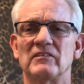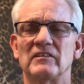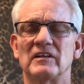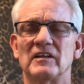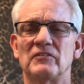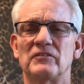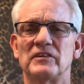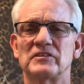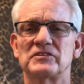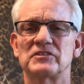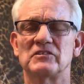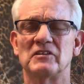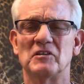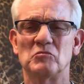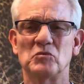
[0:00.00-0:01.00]
I felt
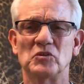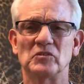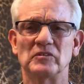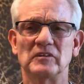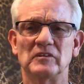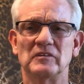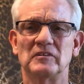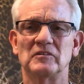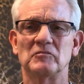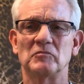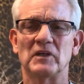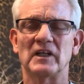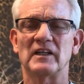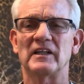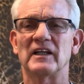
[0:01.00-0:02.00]
so humbled
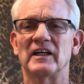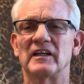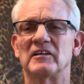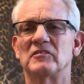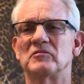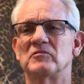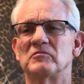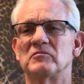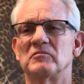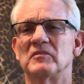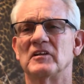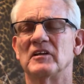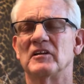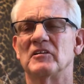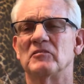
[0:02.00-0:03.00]
by that.
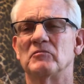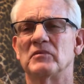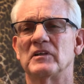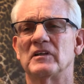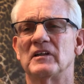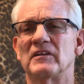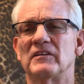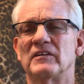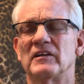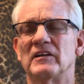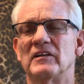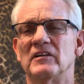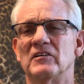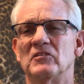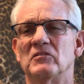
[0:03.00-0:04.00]
But I thought,
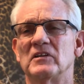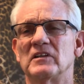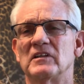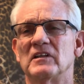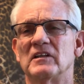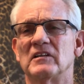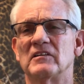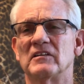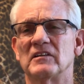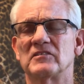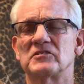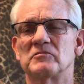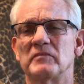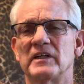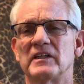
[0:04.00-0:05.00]
you know what, God, there's
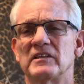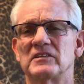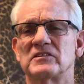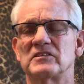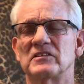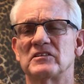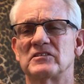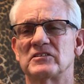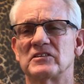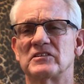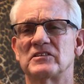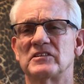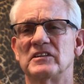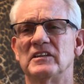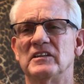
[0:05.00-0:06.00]
a man that's going to
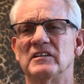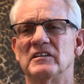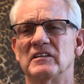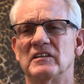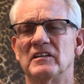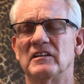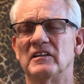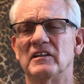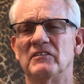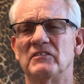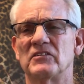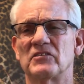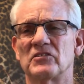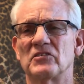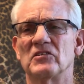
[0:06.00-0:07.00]
succeed
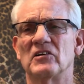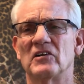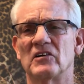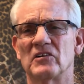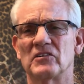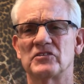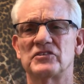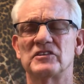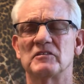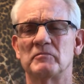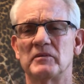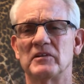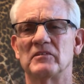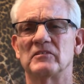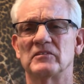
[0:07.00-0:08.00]
even through hardship.
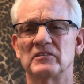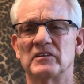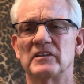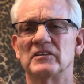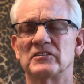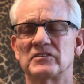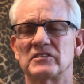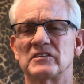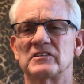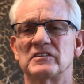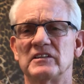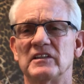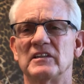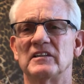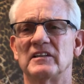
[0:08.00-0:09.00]
He'll
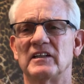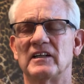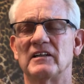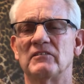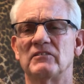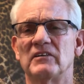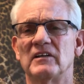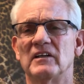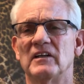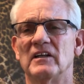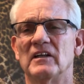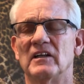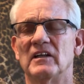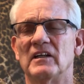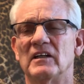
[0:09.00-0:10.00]
succeed in life.
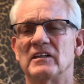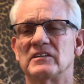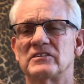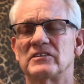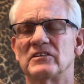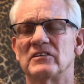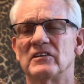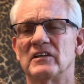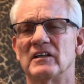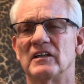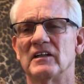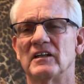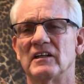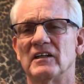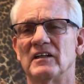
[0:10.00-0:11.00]
And so
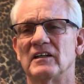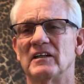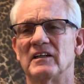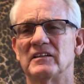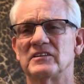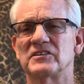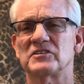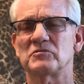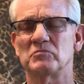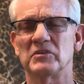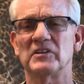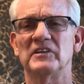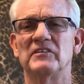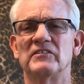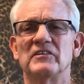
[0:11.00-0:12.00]
I just
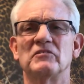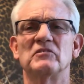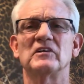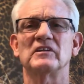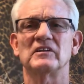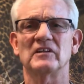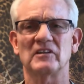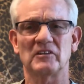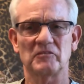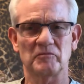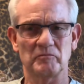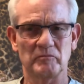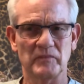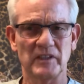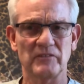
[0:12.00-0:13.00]
believe that what God
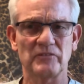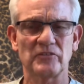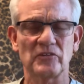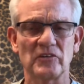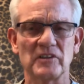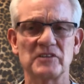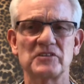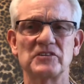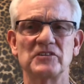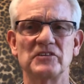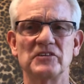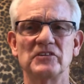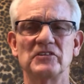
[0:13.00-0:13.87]
meant for us to do